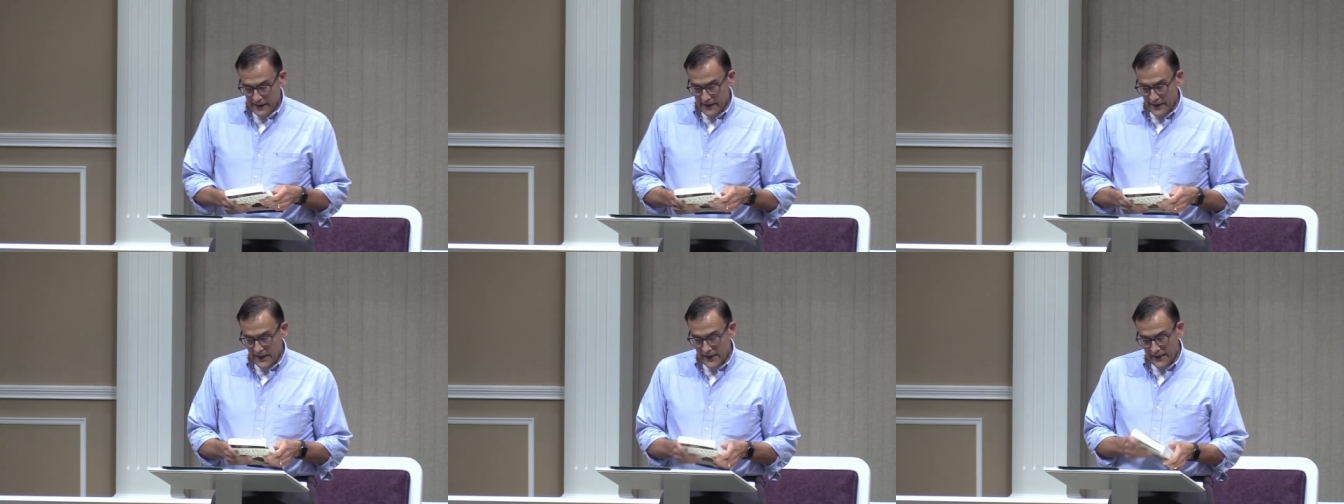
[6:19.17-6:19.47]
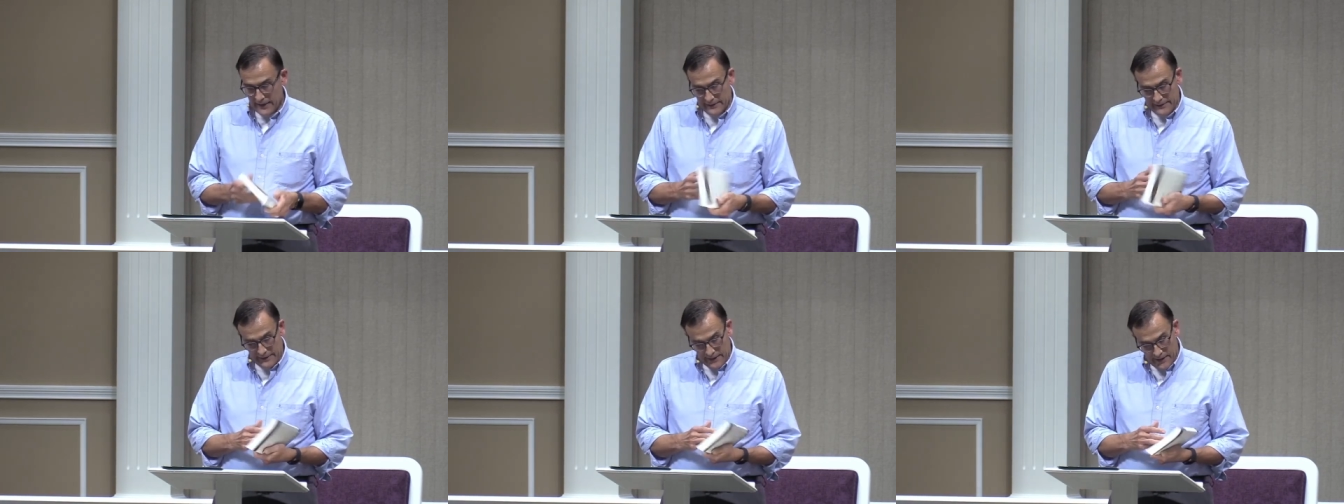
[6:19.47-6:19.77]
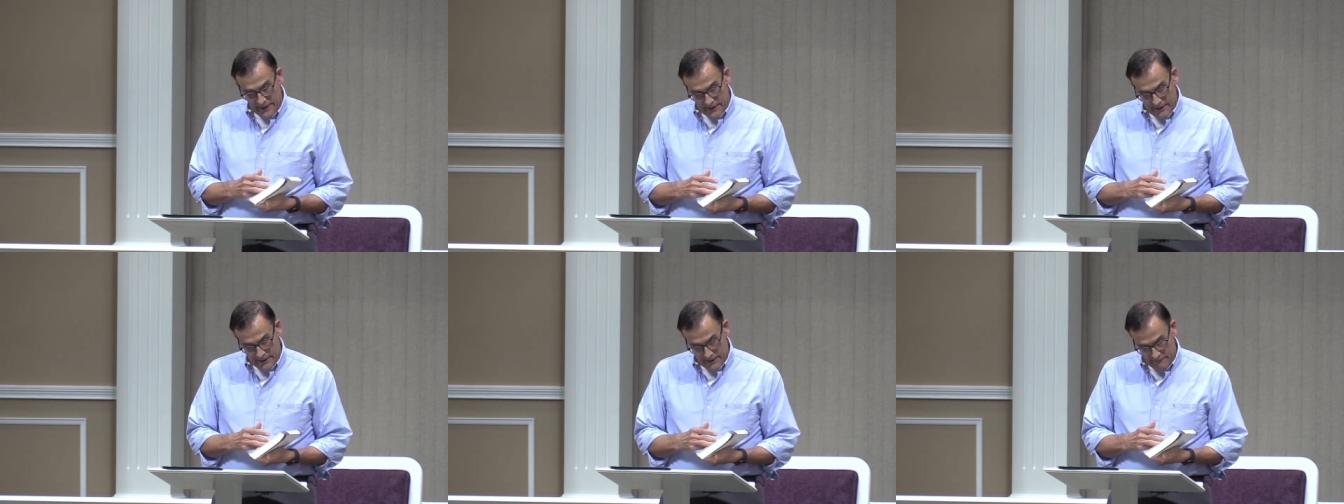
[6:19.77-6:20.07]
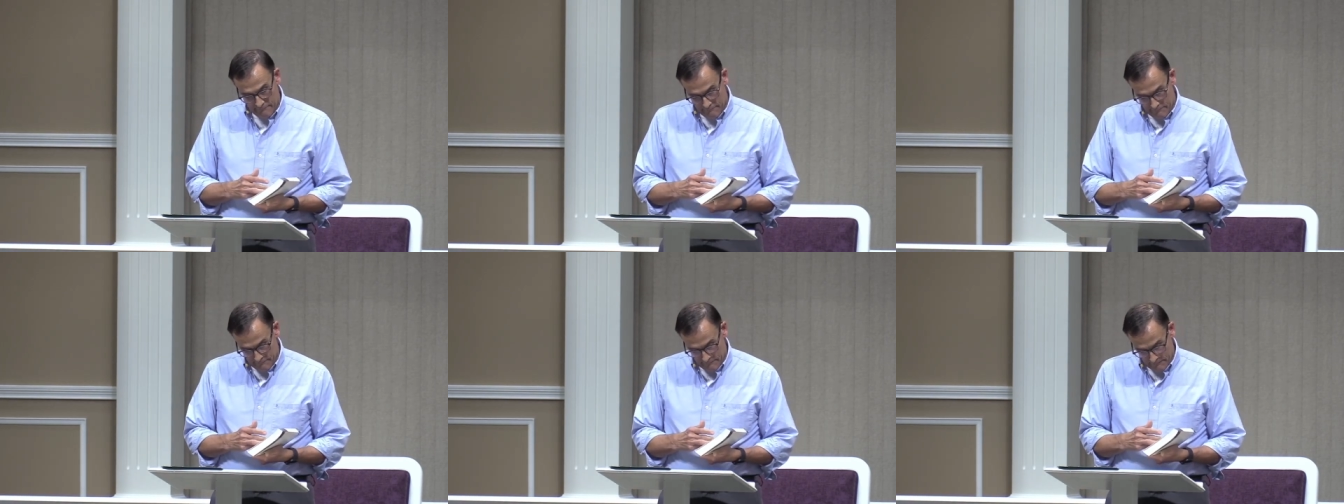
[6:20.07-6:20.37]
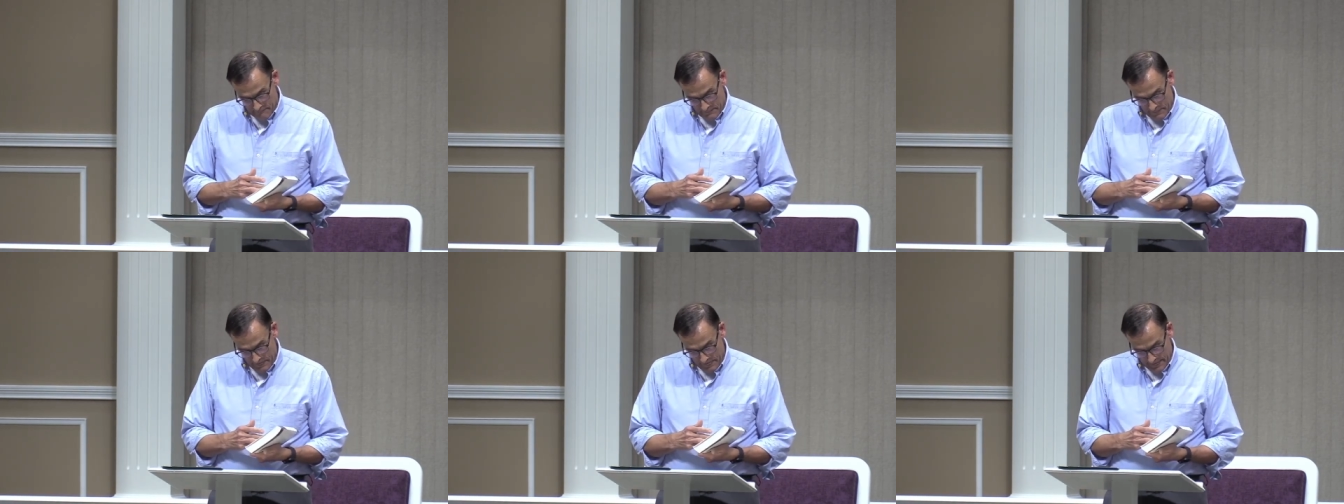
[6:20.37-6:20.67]
And um,
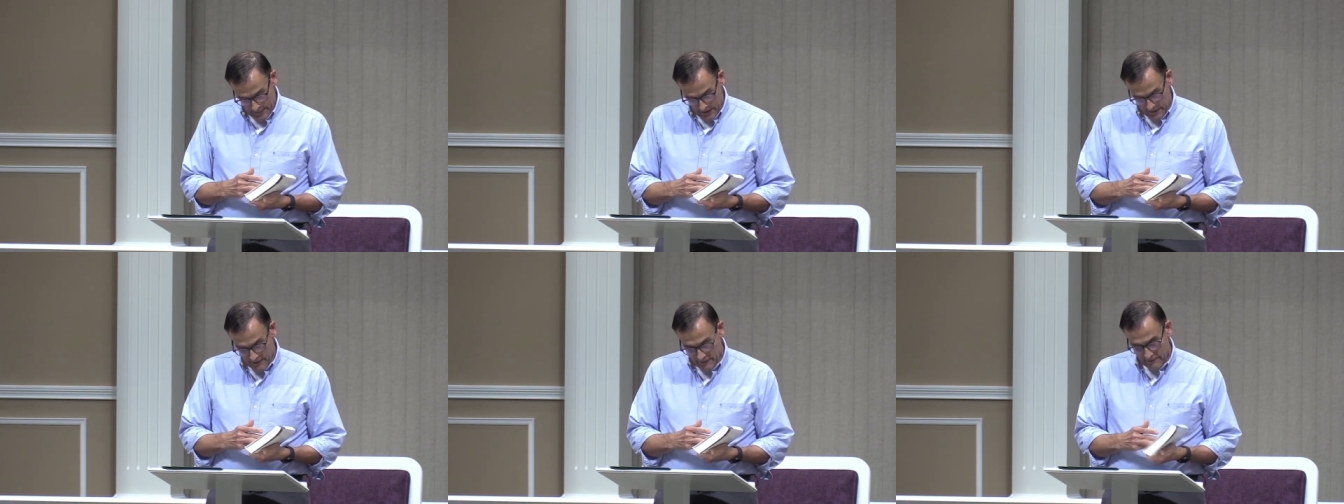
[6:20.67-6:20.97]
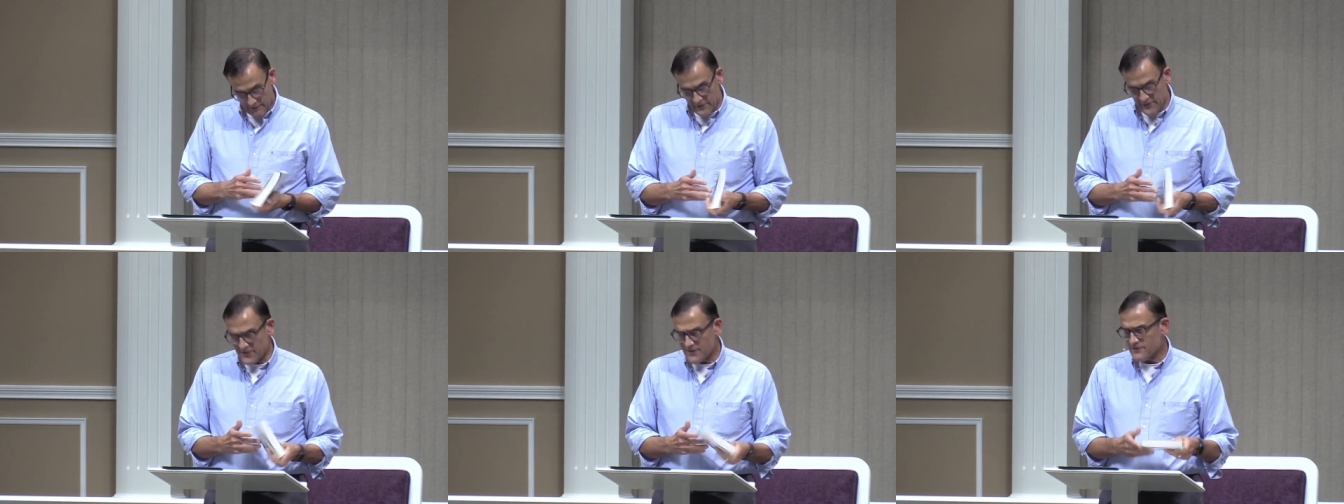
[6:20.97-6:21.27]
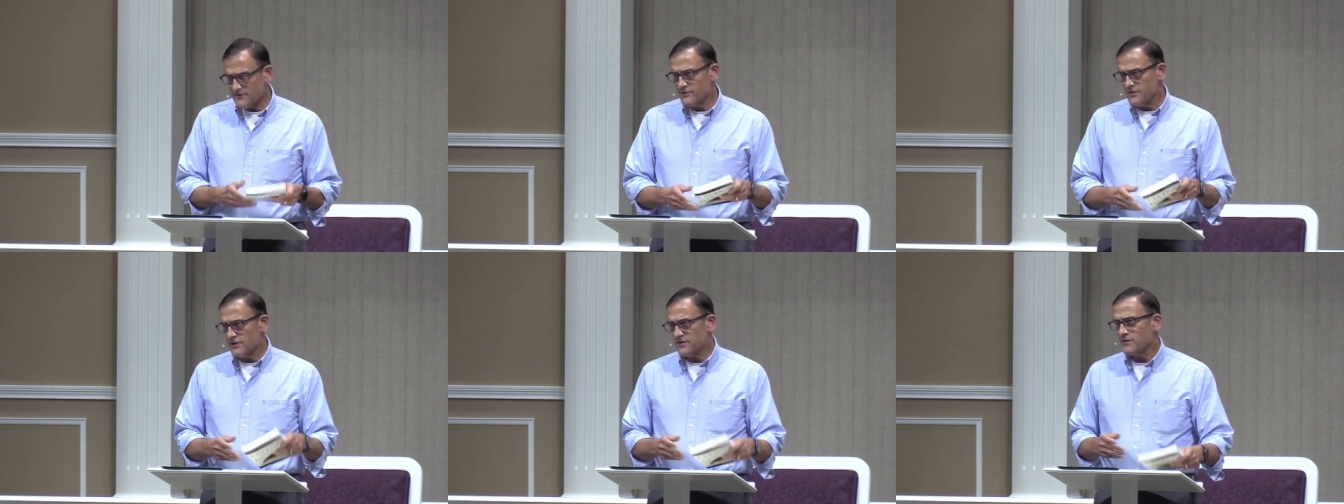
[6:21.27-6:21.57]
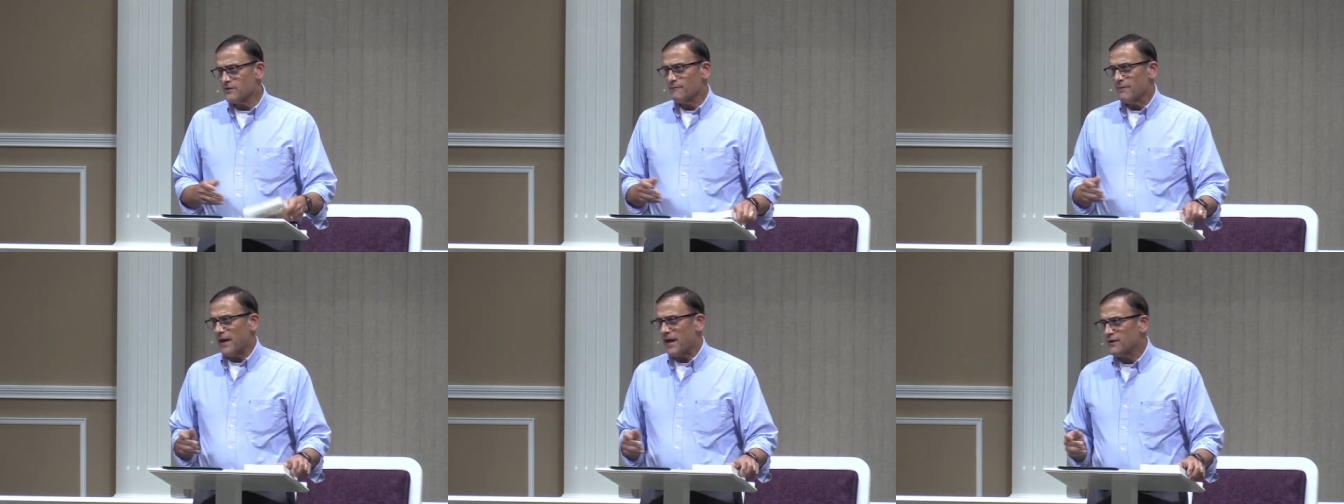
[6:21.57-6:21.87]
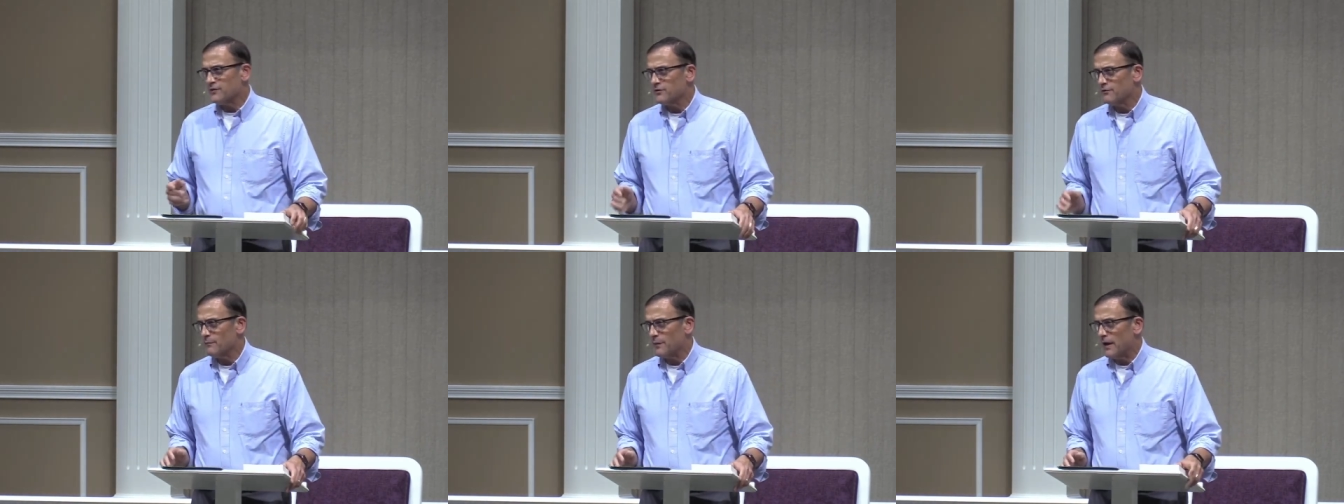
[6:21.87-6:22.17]
just, just
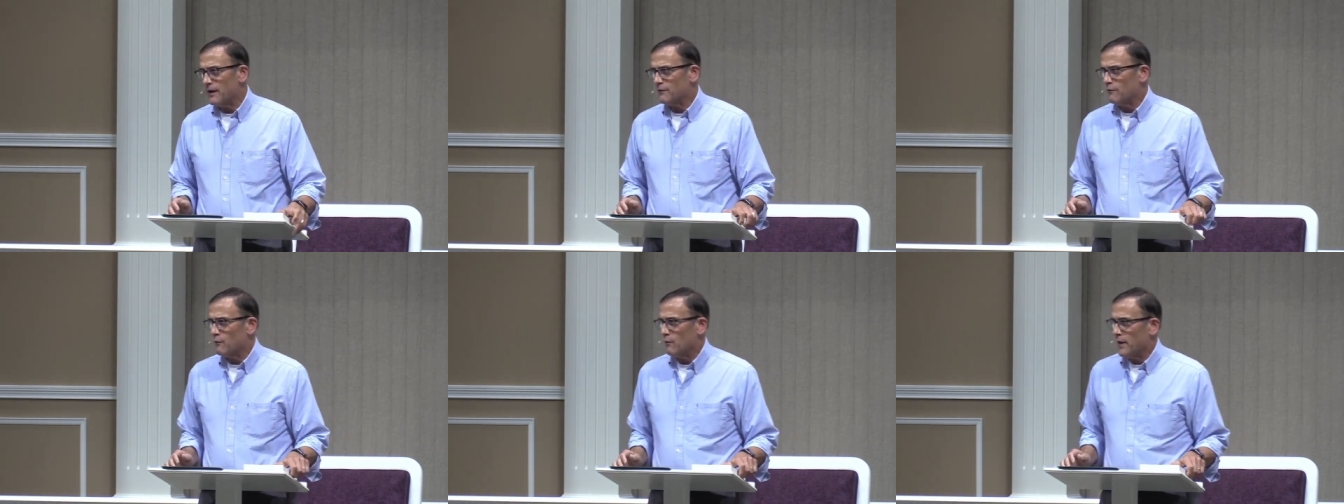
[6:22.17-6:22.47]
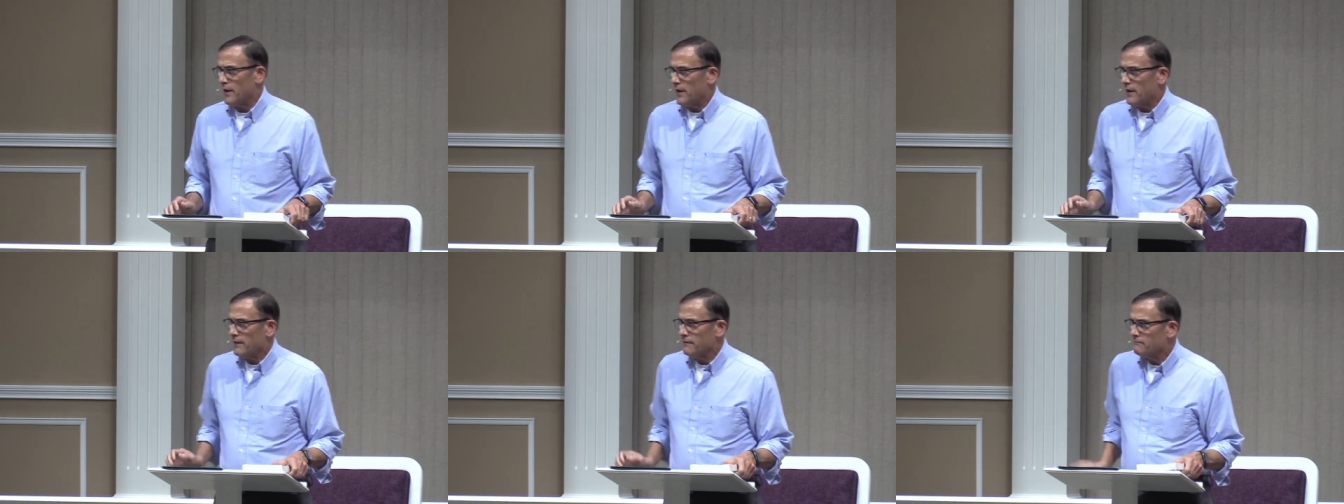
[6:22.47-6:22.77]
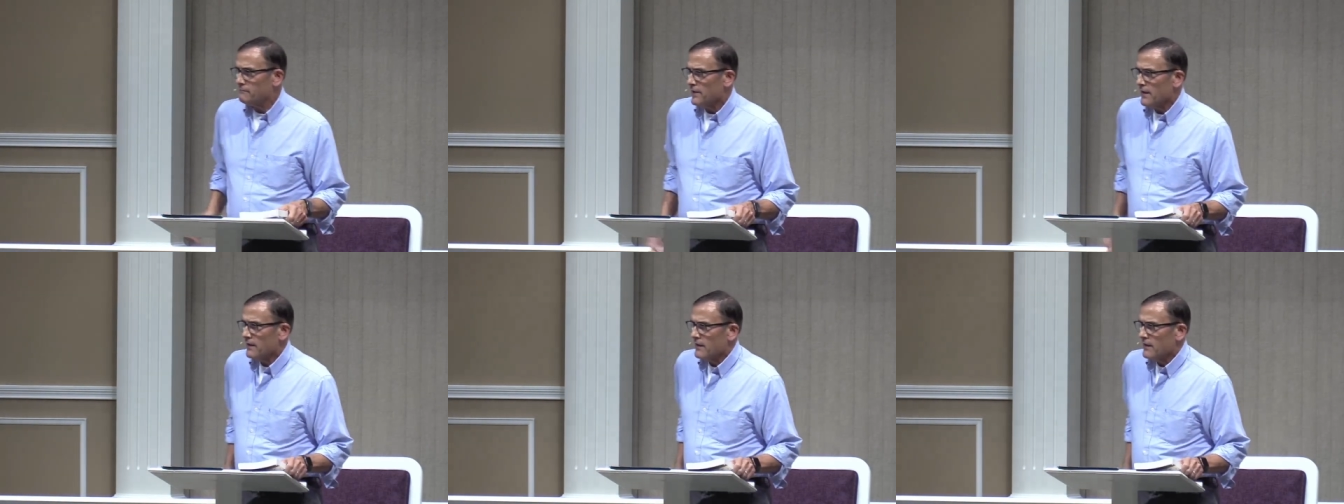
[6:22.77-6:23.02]
imagine, by the way,